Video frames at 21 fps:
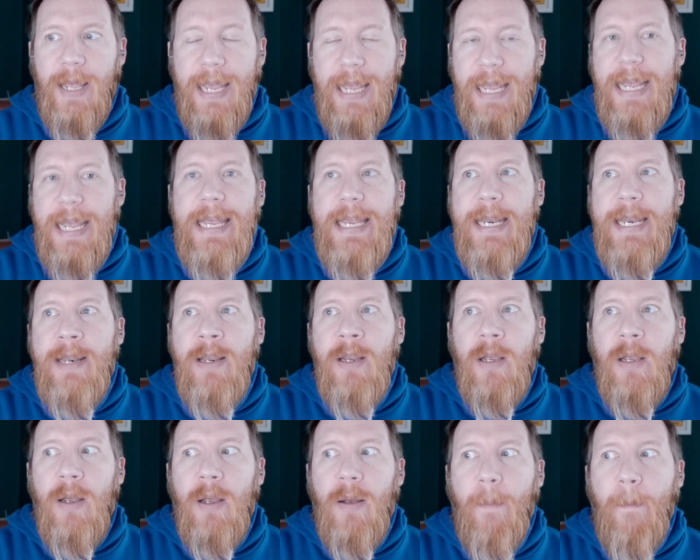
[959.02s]

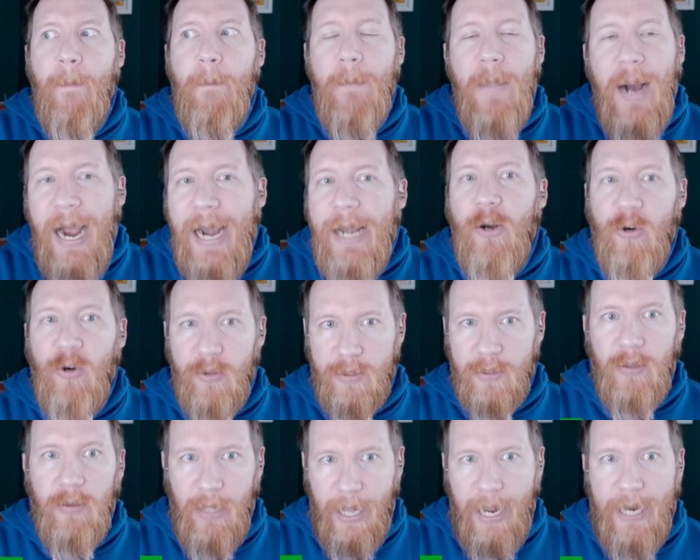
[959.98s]
In
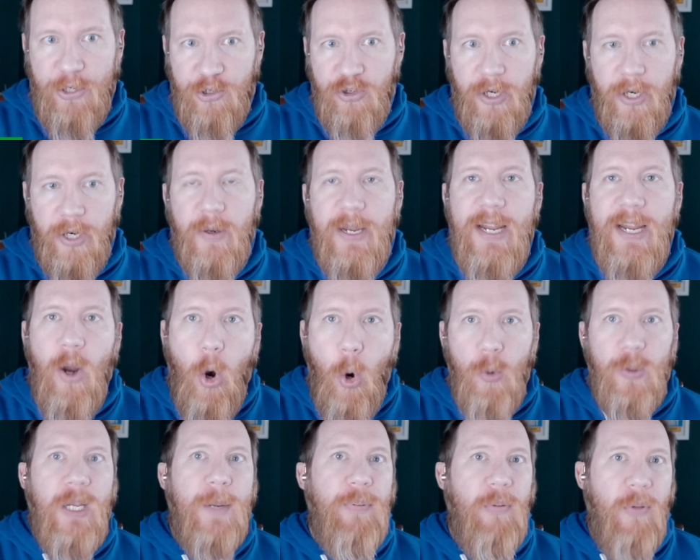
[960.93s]
minors last year, he
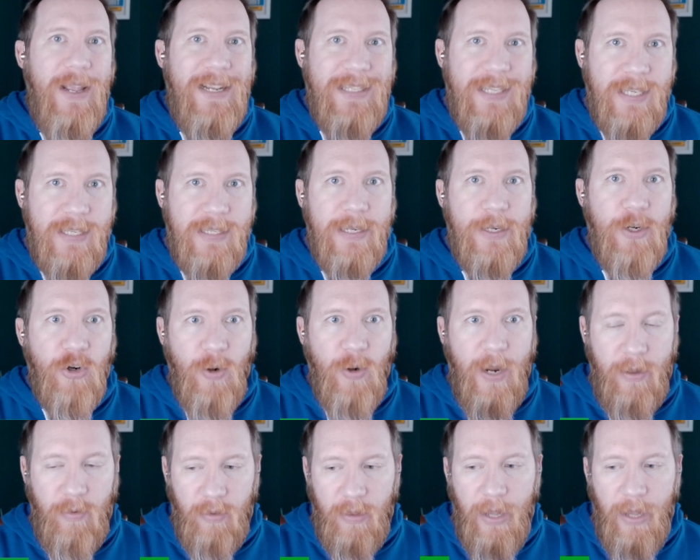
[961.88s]
only played center and